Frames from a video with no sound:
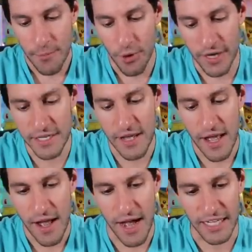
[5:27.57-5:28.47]
put
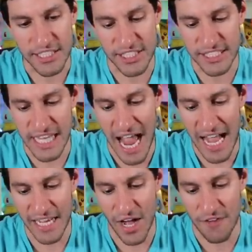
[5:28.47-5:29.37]
a
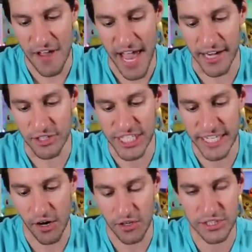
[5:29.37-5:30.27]
stack of energy
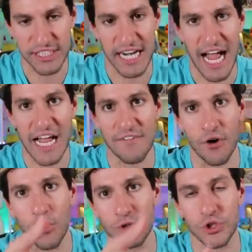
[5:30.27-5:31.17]
cards that I have
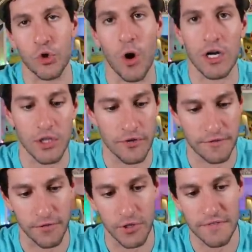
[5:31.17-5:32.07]
a whole truckload
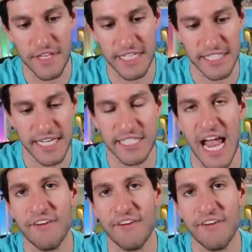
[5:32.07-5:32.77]
full of these things?